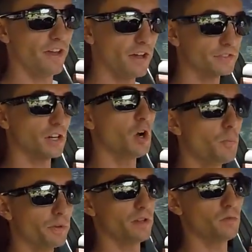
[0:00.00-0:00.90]
valves are
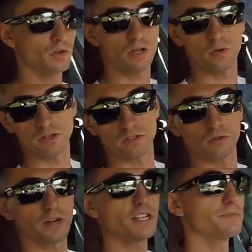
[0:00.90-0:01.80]
open, we'll go
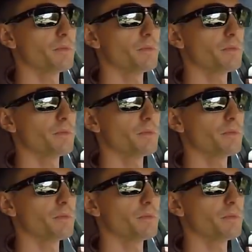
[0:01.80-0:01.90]
into race